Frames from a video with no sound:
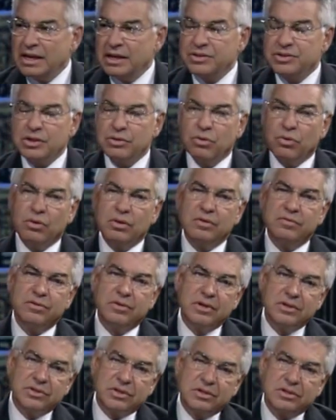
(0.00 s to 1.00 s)
See, all of
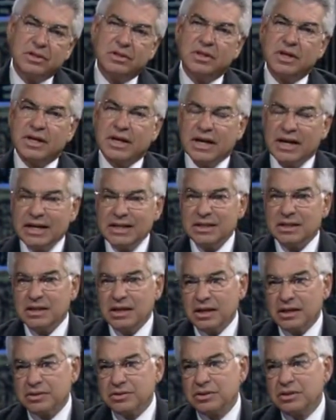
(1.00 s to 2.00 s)
this is in the
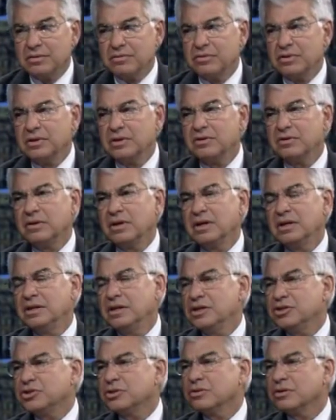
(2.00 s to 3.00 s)
context of the
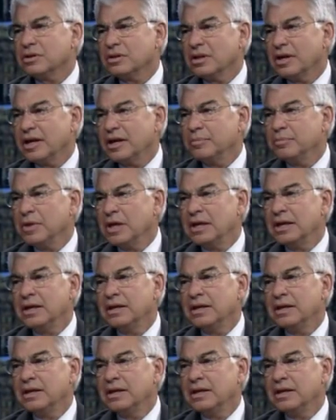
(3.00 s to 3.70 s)
initial claim